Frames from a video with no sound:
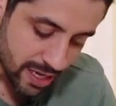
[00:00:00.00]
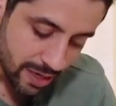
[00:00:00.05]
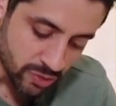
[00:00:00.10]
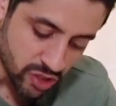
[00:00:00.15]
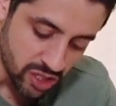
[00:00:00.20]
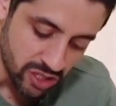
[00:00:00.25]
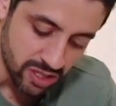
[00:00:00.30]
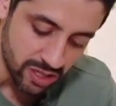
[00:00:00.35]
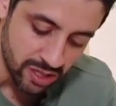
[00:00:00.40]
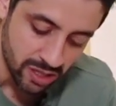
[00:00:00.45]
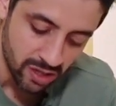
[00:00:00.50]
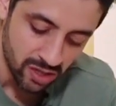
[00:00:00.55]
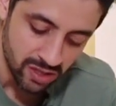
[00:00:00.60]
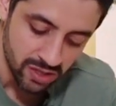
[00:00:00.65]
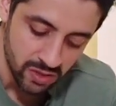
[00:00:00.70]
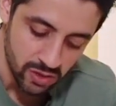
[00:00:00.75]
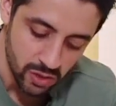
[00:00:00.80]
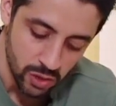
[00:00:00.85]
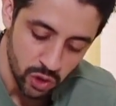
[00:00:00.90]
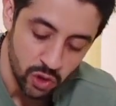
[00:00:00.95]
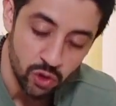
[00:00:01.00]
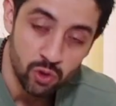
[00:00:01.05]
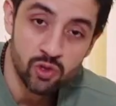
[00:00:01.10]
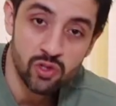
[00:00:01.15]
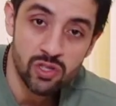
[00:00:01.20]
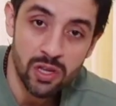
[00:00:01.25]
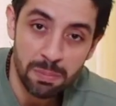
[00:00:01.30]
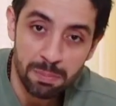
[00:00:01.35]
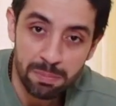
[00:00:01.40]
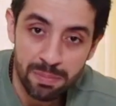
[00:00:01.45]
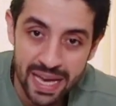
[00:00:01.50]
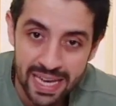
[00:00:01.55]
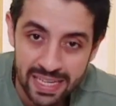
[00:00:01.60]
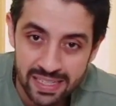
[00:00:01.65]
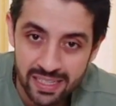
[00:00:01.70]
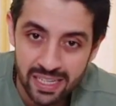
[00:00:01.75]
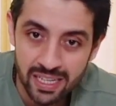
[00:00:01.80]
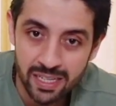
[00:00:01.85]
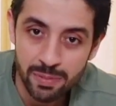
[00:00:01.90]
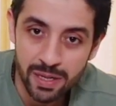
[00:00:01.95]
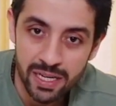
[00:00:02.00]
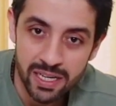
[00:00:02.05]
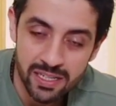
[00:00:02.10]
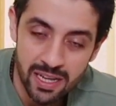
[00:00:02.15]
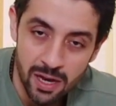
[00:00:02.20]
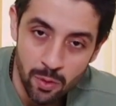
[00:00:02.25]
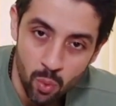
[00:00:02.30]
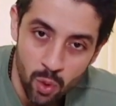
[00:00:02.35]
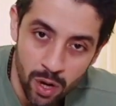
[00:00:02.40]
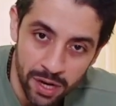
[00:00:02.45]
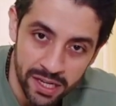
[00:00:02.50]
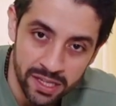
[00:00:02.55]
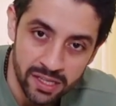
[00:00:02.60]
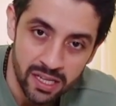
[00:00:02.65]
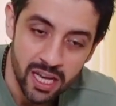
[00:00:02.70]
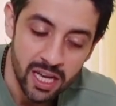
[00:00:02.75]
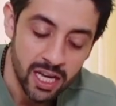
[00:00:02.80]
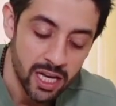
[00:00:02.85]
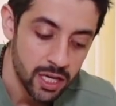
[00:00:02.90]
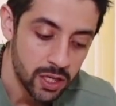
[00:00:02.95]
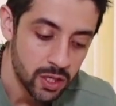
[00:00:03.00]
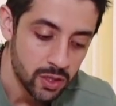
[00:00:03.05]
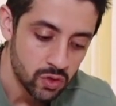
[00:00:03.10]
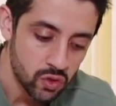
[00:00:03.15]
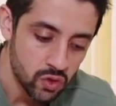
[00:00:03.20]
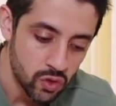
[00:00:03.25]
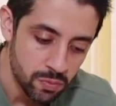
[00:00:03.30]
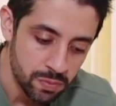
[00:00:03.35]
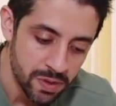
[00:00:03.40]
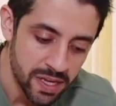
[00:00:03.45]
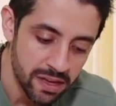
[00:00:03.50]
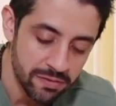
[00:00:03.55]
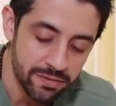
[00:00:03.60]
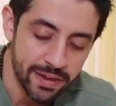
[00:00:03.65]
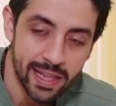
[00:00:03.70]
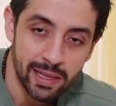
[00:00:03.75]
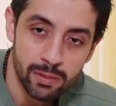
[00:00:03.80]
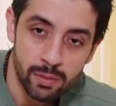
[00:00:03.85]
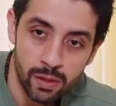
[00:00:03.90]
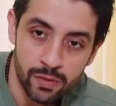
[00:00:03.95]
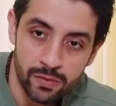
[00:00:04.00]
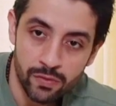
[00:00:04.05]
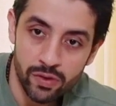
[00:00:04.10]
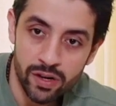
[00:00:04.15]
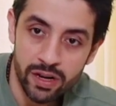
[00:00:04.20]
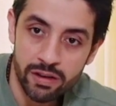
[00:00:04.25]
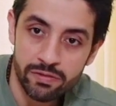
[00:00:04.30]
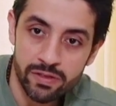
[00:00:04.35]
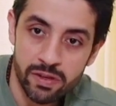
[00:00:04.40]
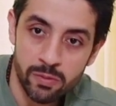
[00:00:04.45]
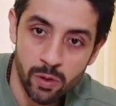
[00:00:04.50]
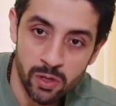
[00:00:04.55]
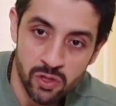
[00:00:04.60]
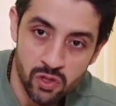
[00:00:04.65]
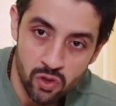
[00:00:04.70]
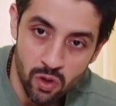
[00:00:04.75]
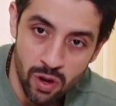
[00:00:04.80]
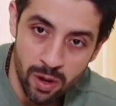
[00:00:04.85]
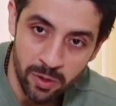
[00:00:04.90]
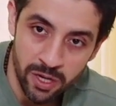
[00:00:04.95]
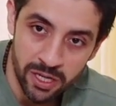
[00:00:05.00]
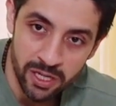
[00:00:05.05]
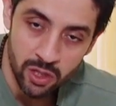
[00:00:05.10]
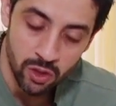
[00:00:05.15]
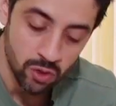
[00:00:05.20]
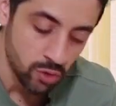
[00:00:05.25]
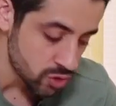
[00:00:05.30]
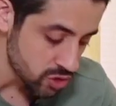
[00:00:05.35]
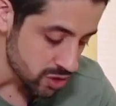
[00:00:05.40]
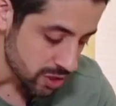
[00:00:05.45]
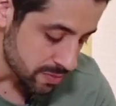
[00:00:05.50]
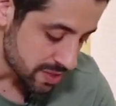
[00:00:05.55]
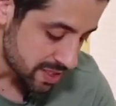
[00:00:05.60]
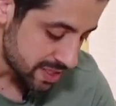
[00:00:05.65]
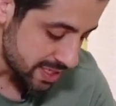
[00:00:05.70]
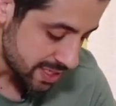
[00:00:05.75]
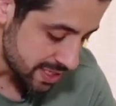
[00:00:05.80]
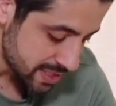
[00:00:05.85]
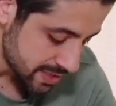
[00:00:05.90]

I'm just gonna use some basic because I want it to be available for everyone. So I'm gonna use some sea